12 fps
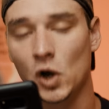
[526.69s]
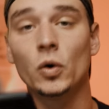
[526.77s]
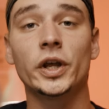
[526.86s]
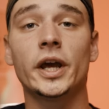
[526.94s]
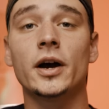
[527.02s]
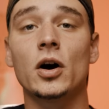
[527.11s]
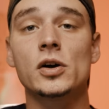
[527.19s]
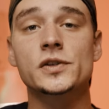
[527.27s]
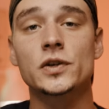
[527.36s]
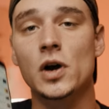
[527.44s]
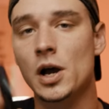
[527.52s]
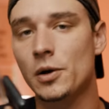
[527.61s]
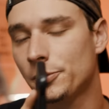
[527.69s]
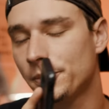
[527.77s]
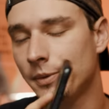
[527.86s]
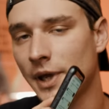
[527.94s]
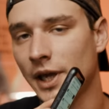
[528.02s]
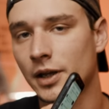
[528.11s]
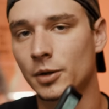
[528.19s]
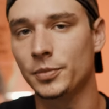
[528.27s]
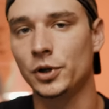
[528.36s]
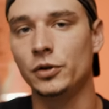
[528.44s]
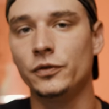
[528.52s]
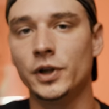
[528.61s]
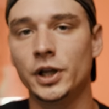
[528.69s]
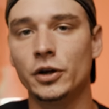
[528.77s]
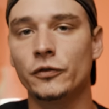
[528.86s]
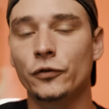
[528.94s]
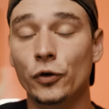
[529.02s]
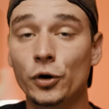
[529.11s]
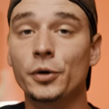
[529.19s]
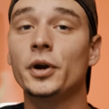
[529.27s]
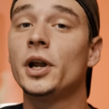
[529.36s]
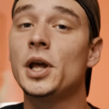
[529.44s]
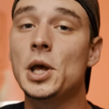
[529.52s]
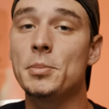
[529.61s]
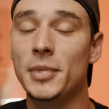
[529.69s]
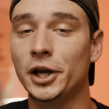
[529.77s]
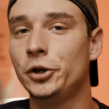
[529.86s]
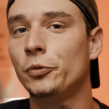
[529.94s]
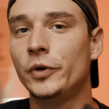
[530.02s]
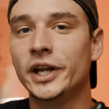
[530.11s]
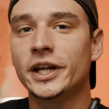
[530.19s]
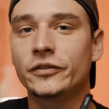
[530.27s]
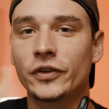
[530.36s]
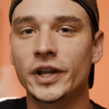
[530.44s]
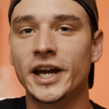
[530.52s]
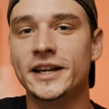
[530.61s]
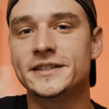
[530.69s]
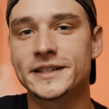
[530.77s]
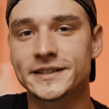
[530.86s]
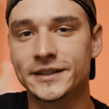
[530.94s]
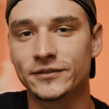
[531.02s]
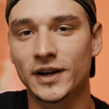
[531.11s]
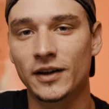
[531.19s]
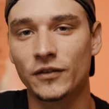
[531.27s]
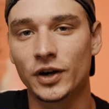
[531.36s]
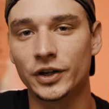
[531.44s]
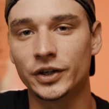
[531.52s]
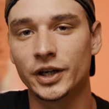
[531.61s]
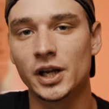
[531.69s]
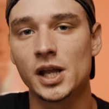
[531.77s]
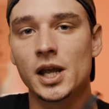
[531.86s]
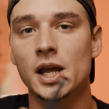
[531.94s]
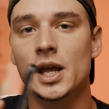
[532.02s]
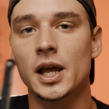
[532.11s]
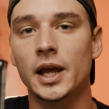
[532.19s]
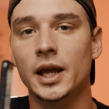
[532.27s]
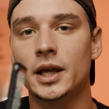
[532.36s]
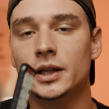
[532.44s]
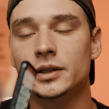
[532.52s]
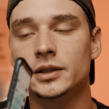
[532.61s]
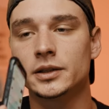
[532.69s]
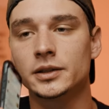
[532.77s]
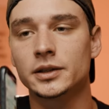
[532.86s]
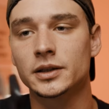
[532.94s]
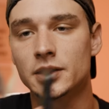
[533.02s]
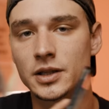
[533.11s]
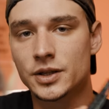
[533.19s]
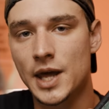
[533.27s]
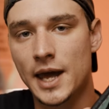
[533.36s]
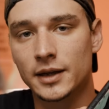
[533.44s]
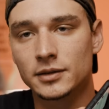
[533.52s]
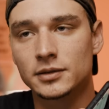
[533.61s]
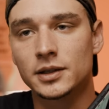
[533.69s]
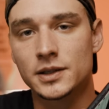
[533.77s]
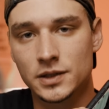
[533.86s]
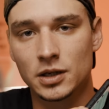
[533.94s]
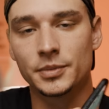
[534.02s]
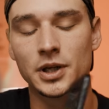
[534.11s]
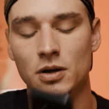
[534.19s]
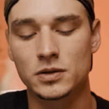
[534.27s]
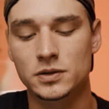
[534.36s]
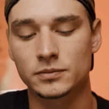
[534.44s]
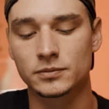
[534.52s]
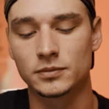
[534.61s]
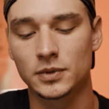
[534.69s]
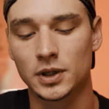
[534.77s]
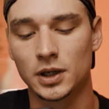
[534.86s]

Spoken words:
Oh yeah, also I will be making up a new video for my new rig for the A6500, and that is gonna be awesome.